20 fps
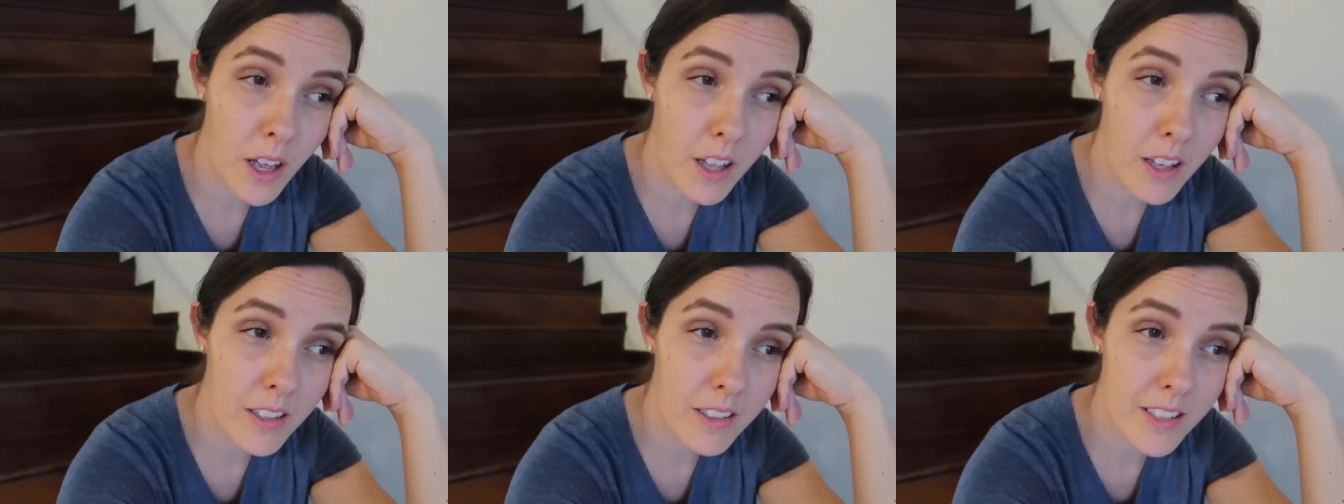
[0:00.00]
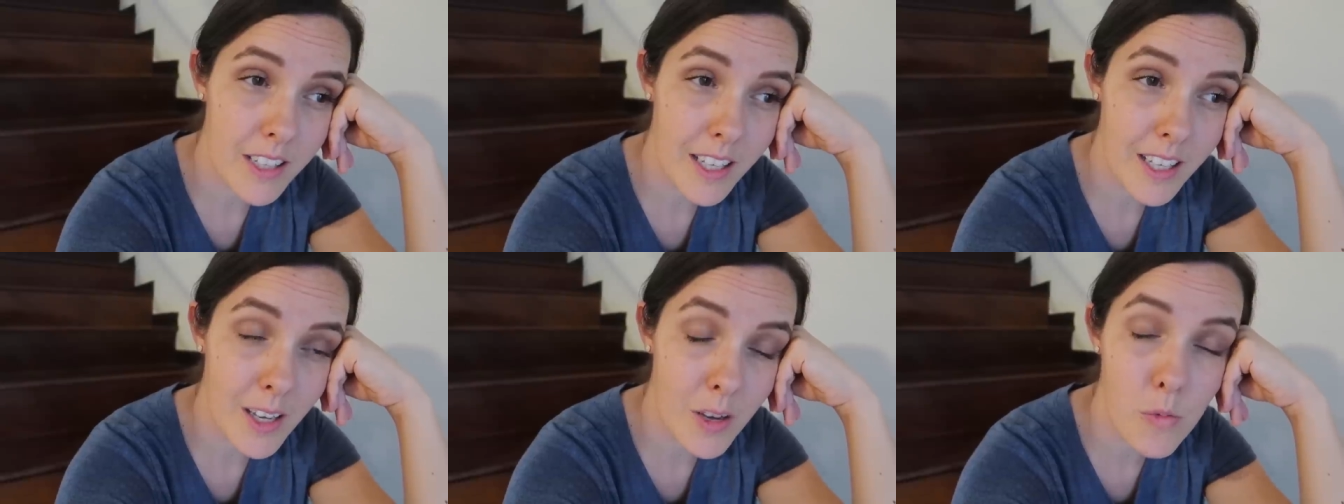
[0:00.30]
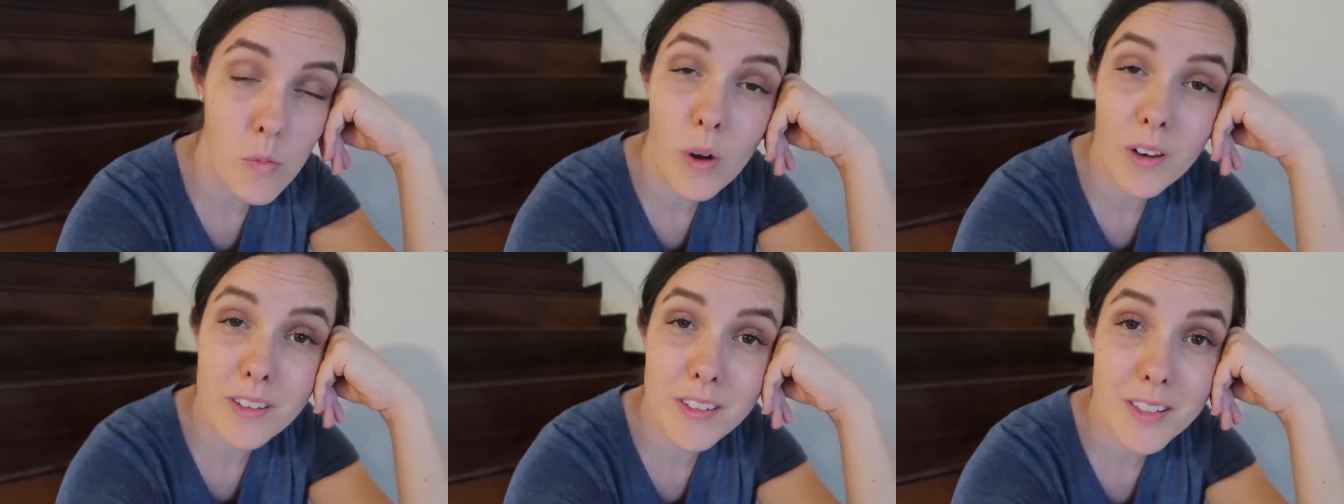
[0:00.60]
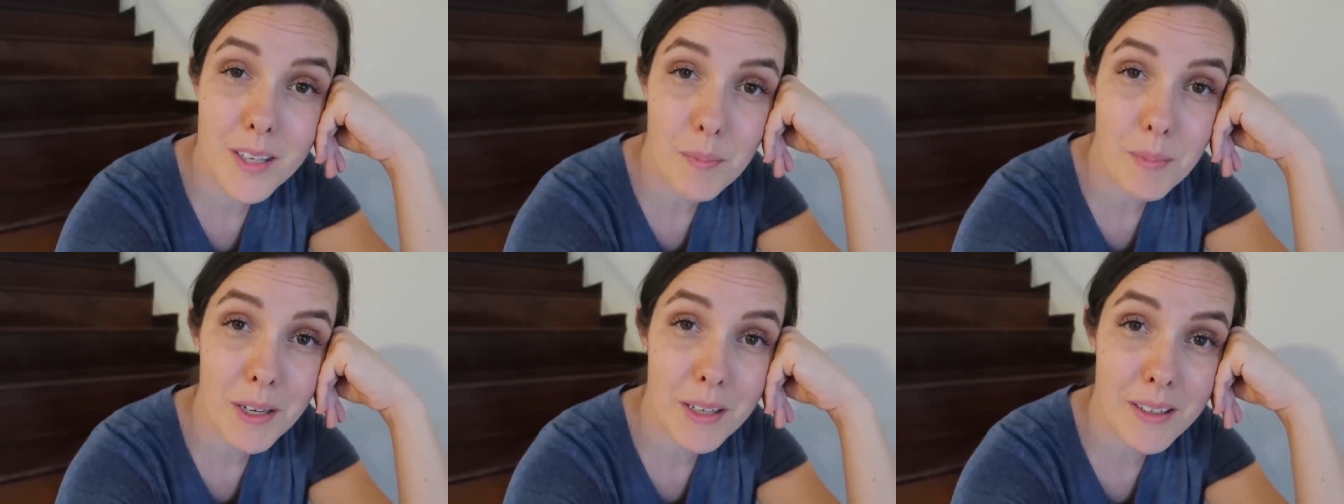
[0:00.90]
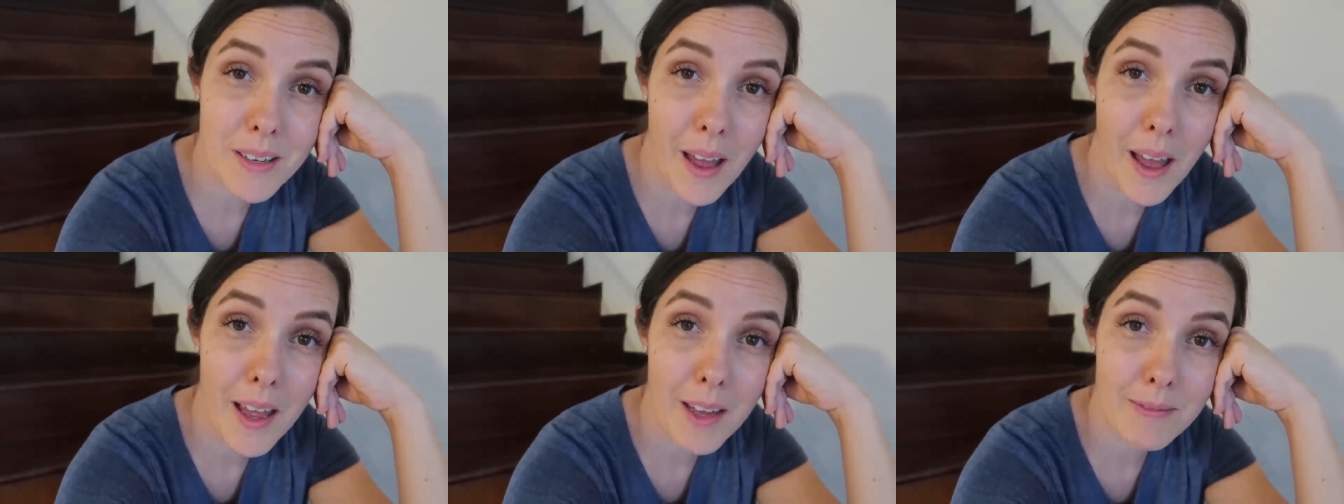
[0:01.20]
and taking one step at a
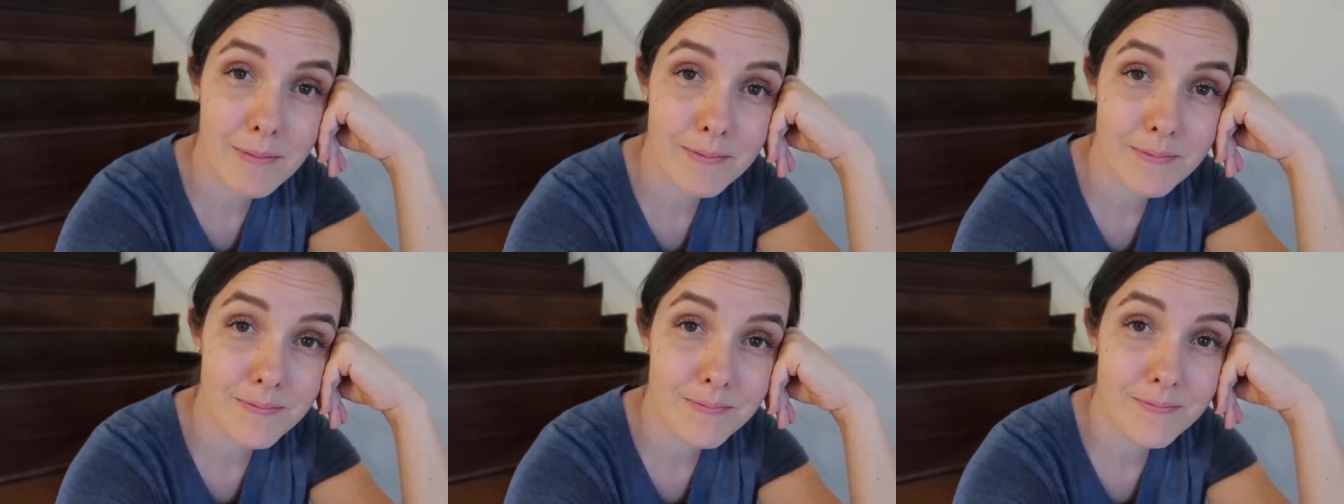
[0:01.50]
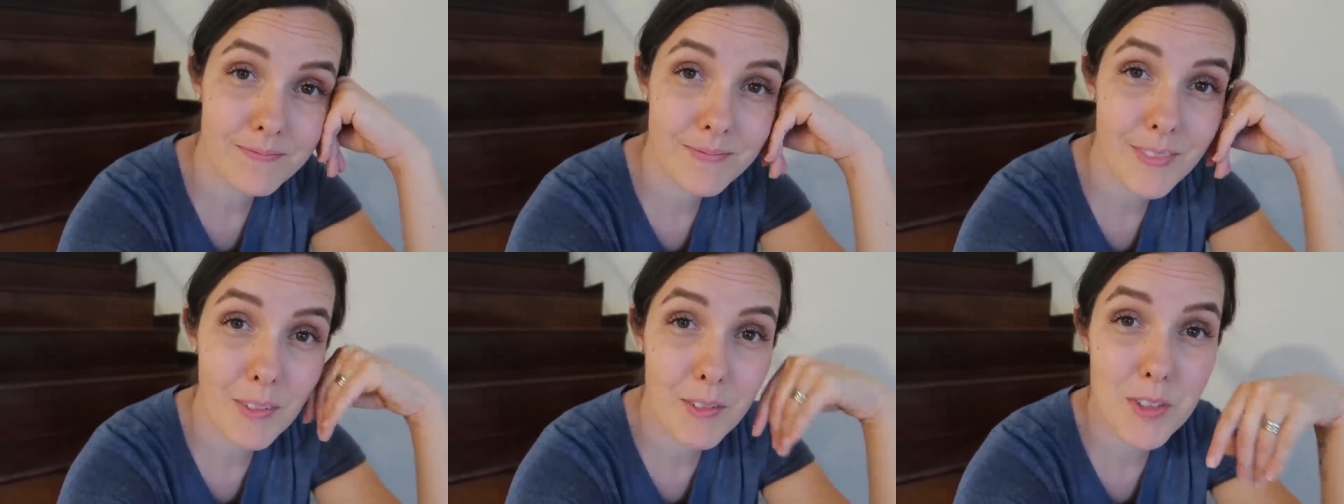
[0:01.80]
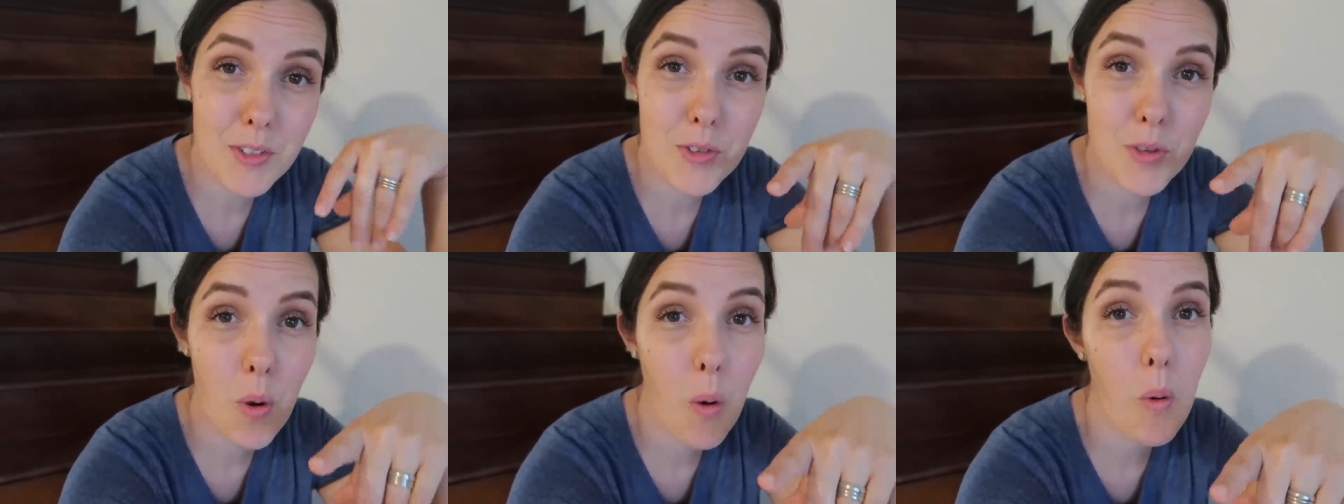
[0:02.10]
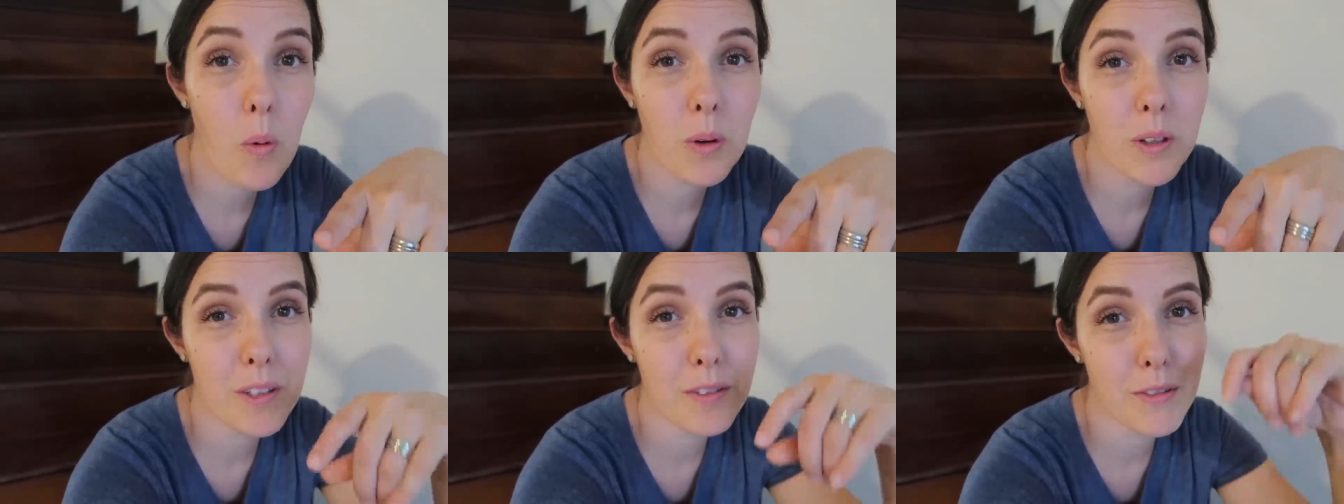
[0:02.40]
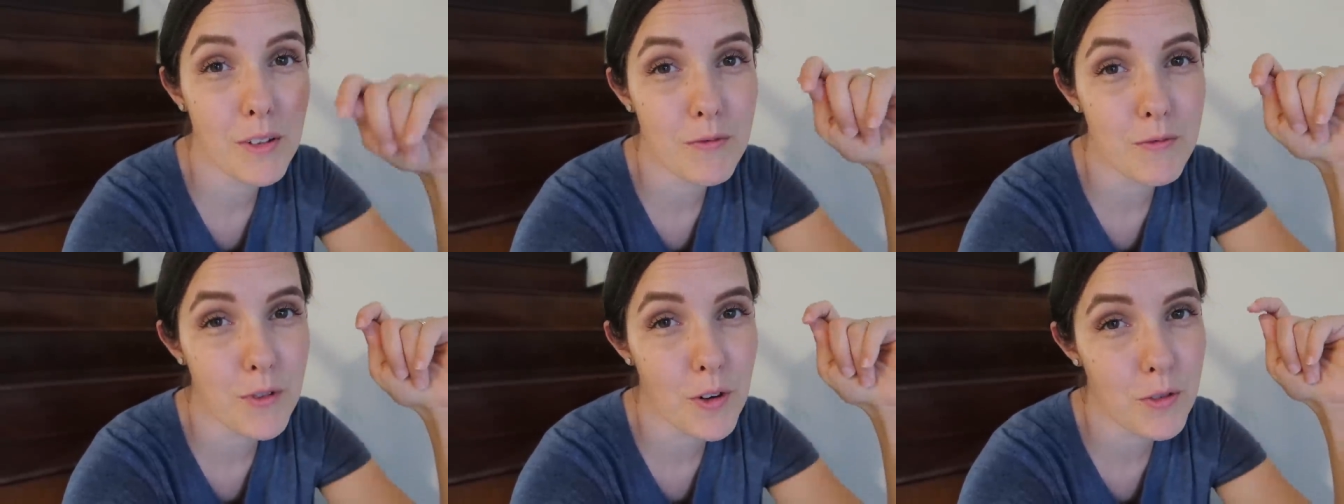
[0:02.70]
time. That's totally
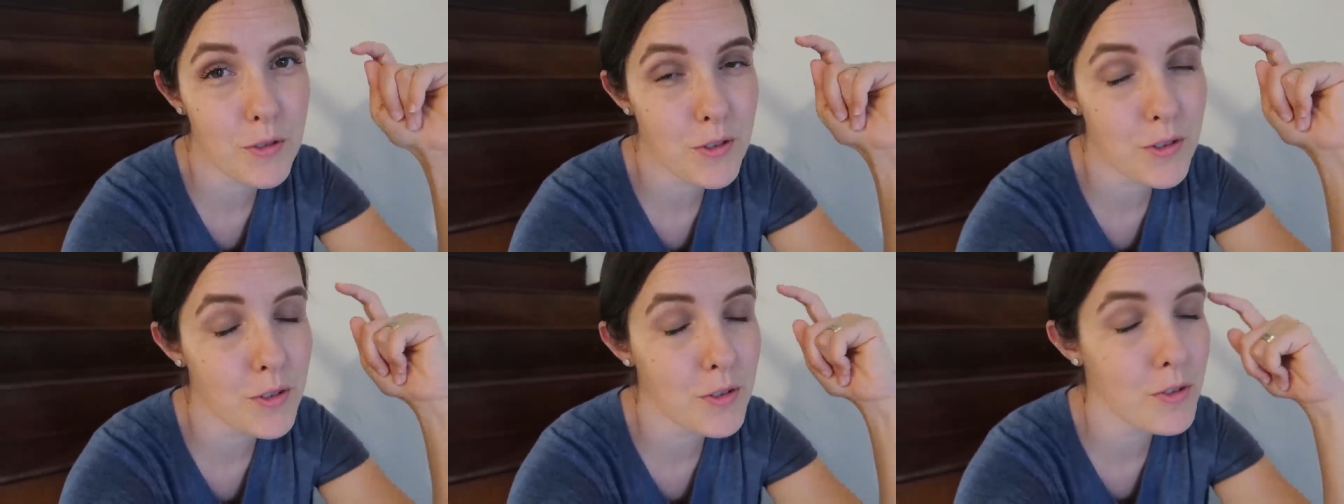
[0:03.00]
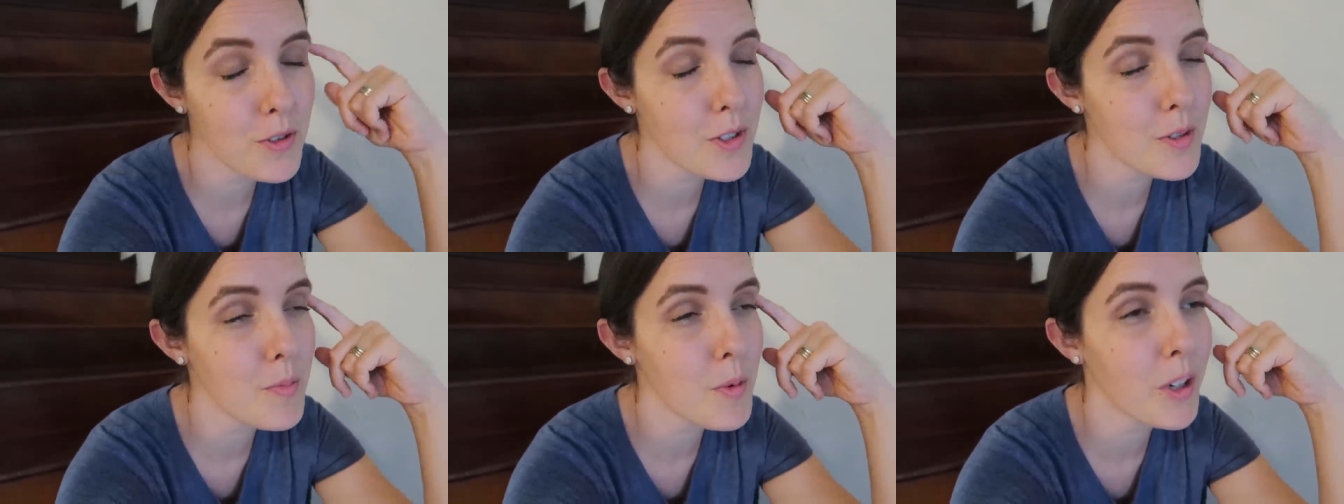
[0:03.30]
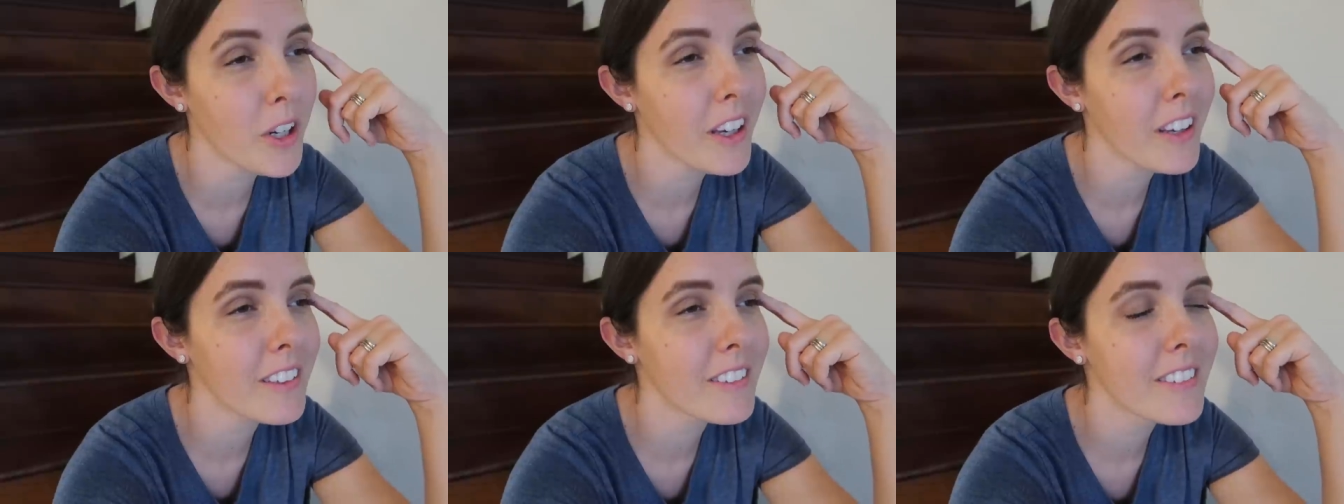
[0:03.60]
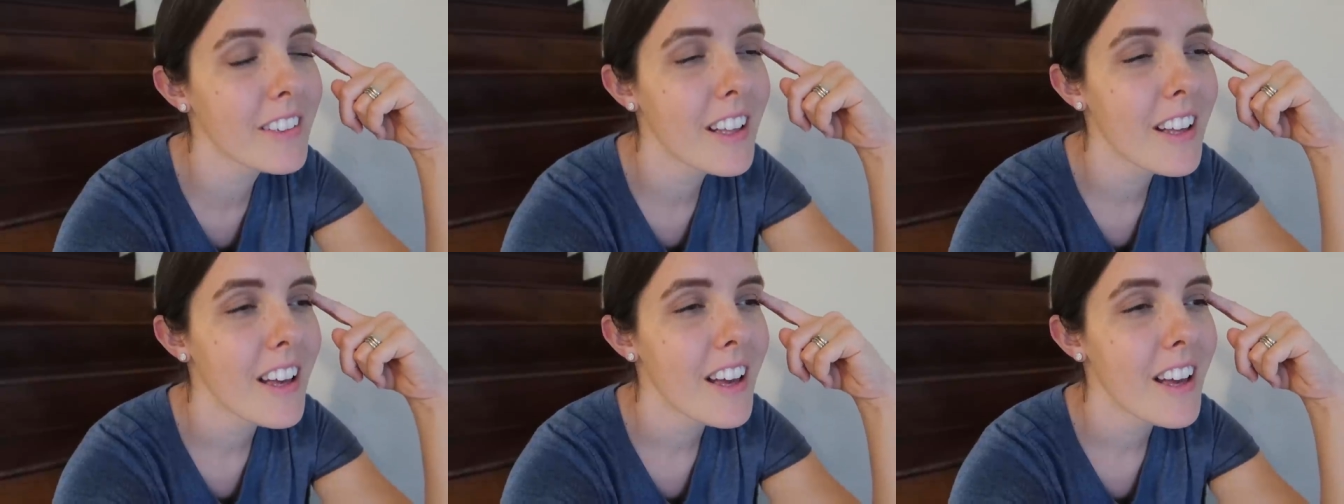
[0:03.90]
from Frozen 2 this morning.